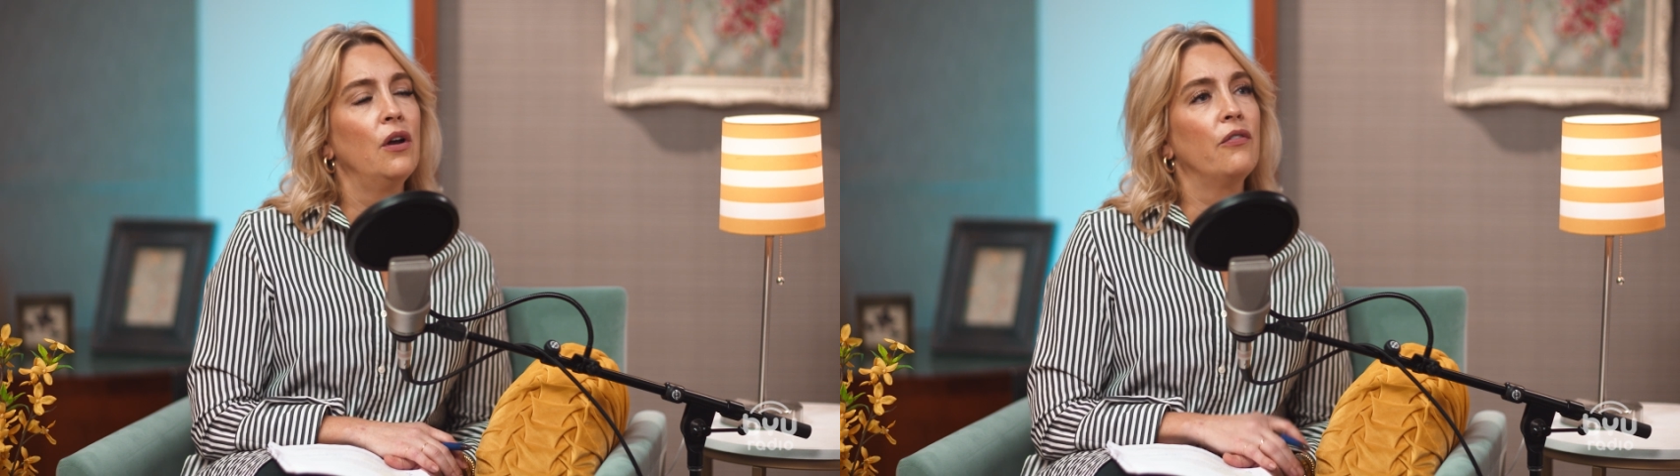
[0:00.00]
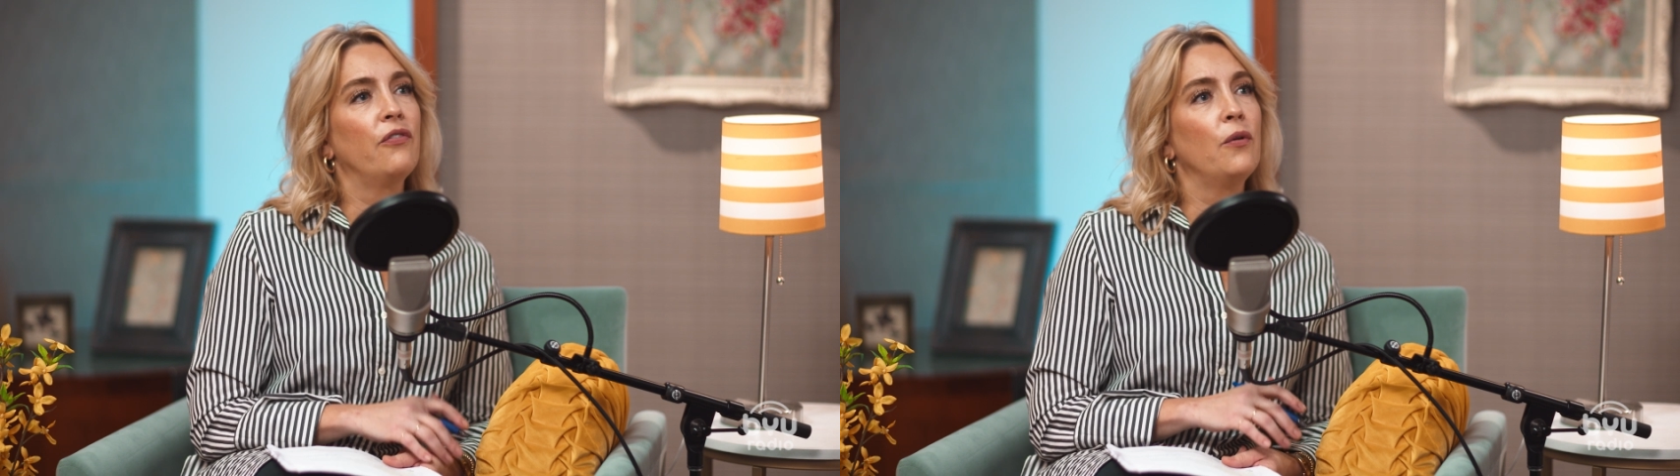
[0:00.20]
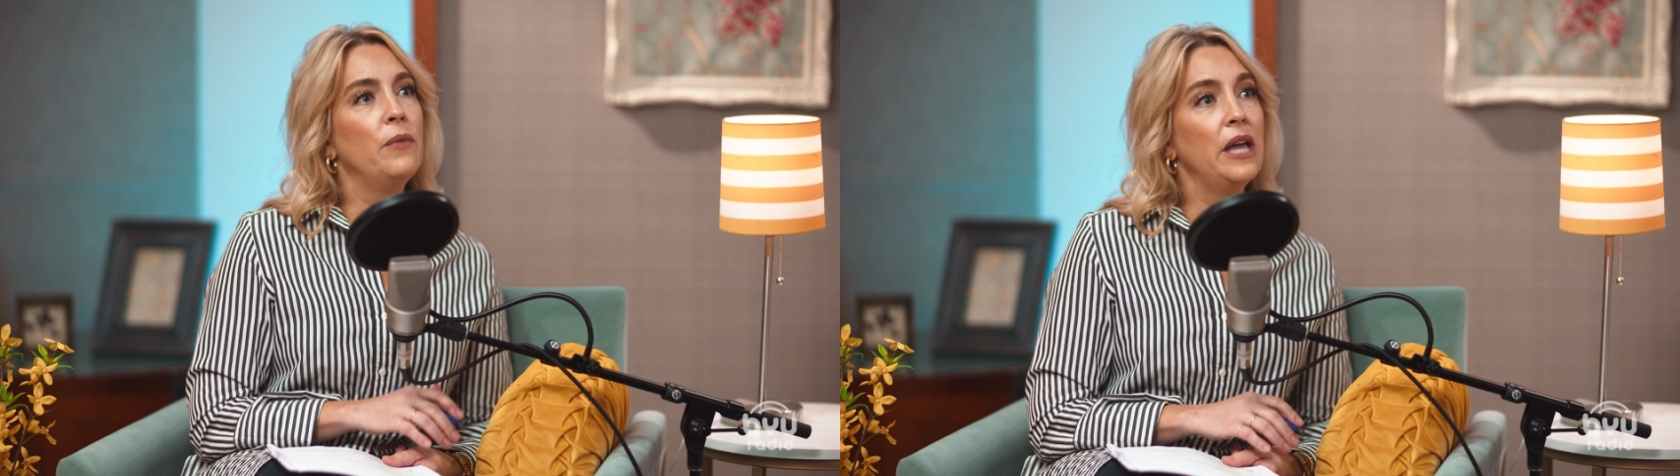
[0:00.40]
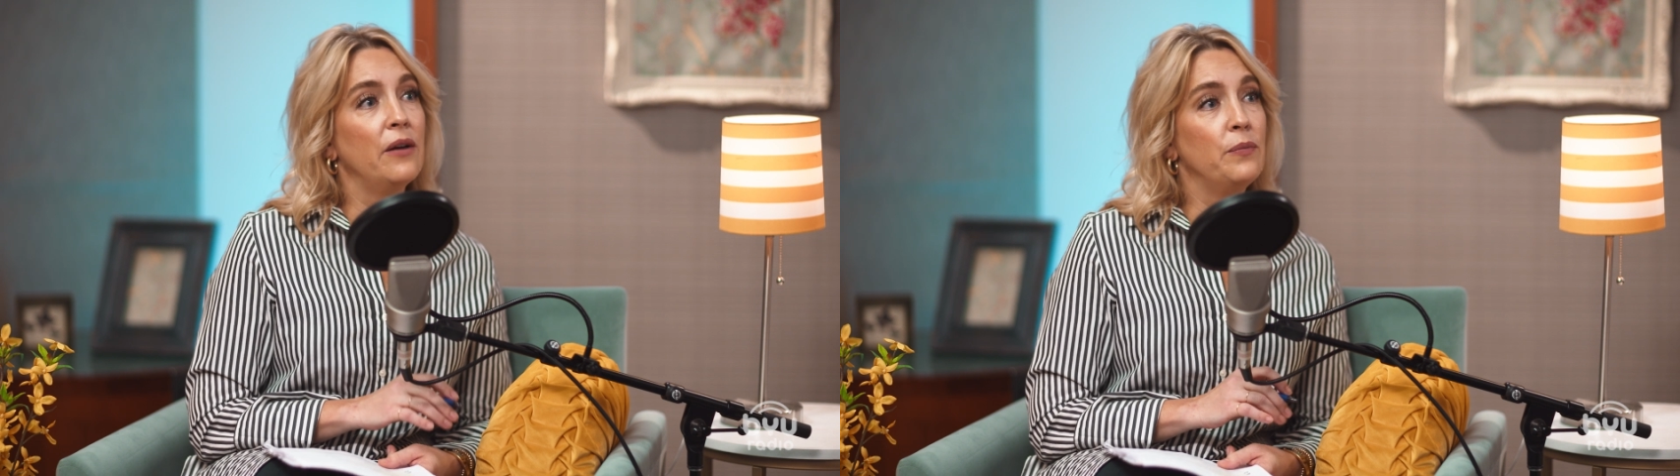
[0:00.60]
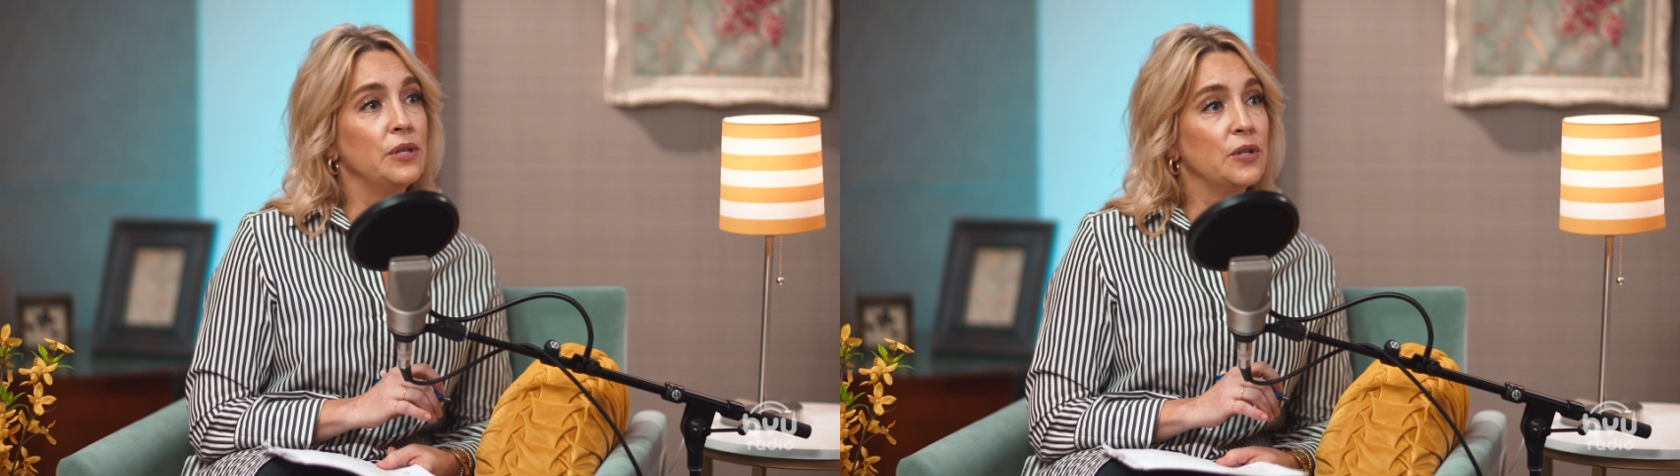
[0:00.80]
for me,
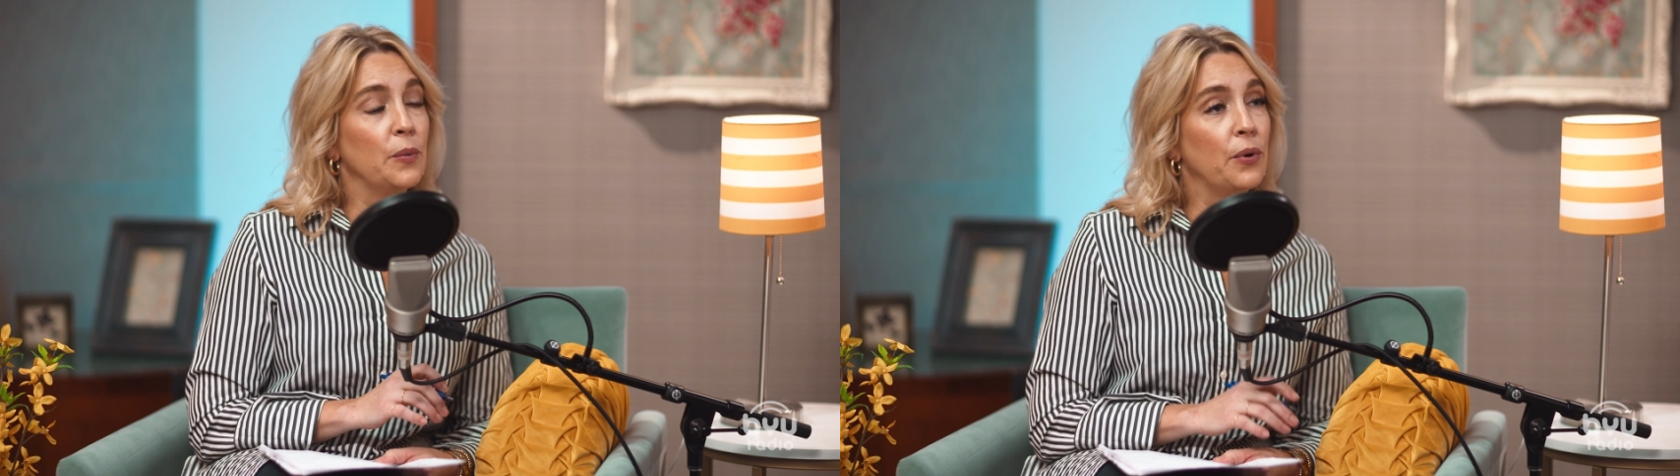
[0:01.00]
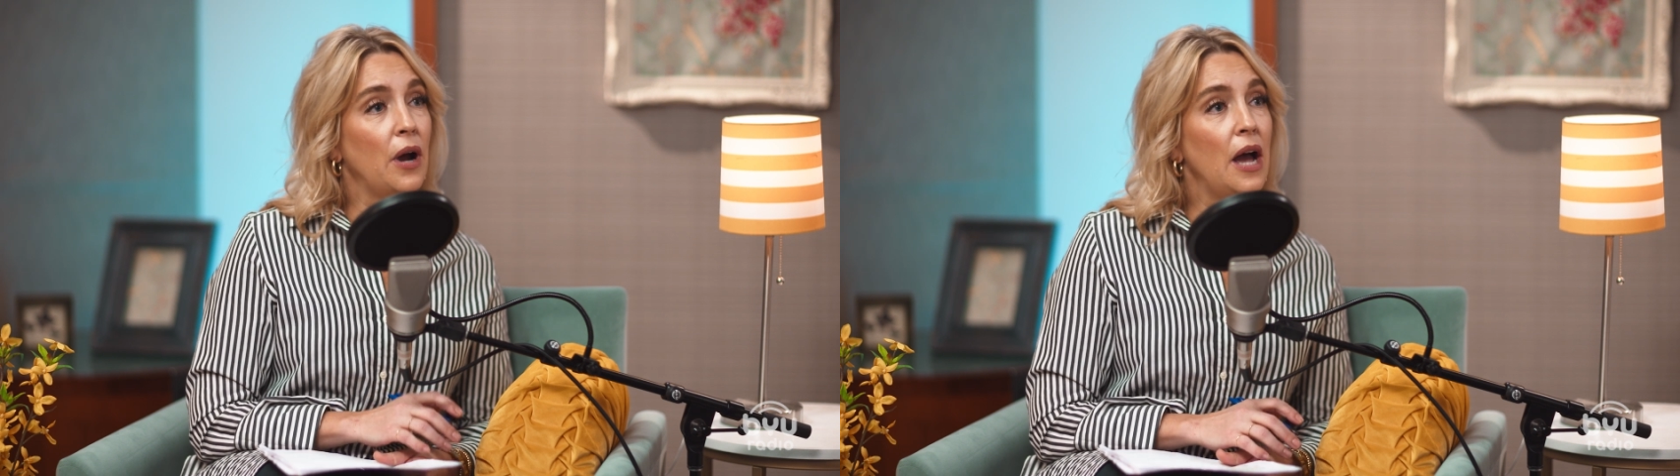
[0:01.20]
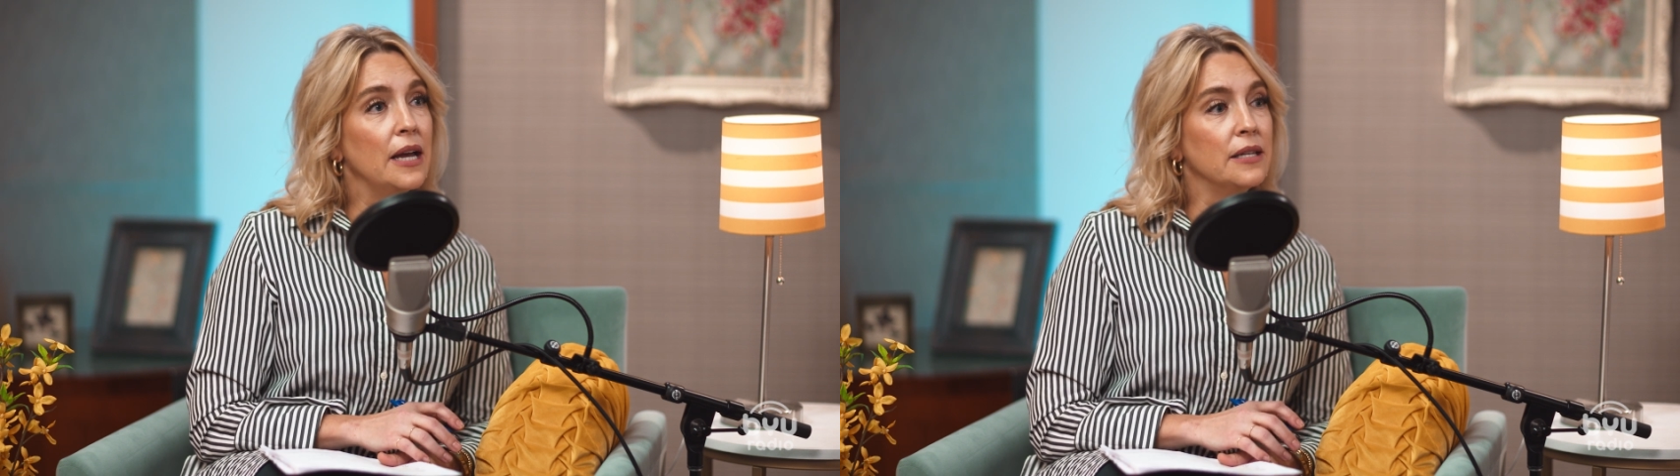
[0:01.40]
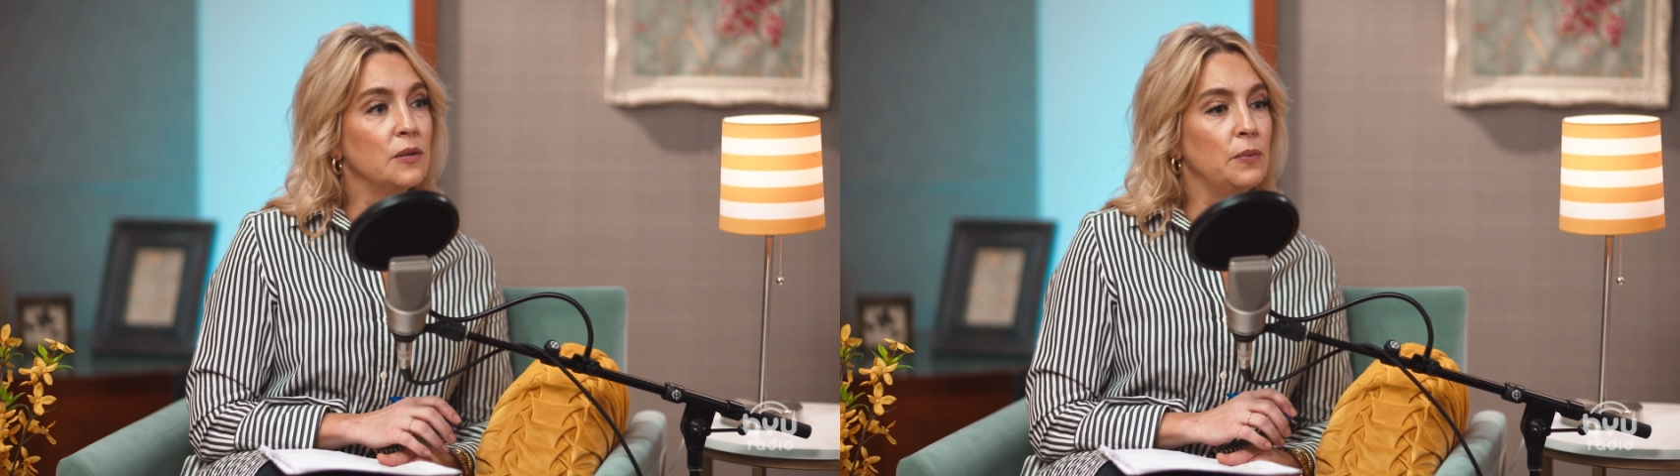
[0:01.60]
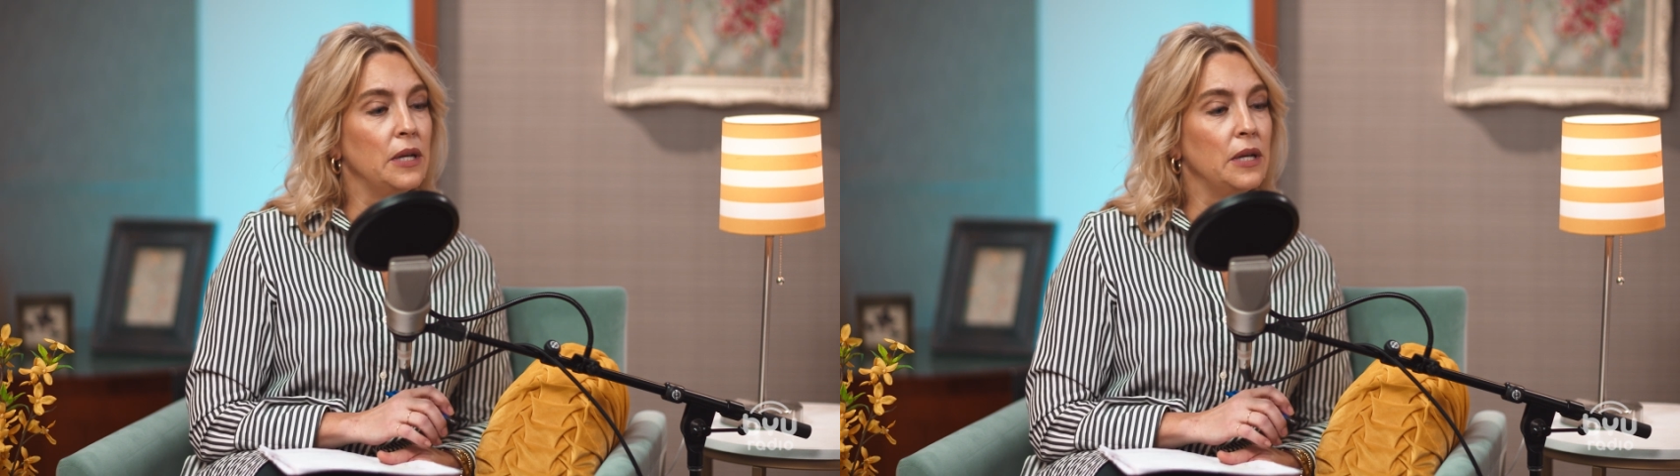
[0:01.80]
I've been surprised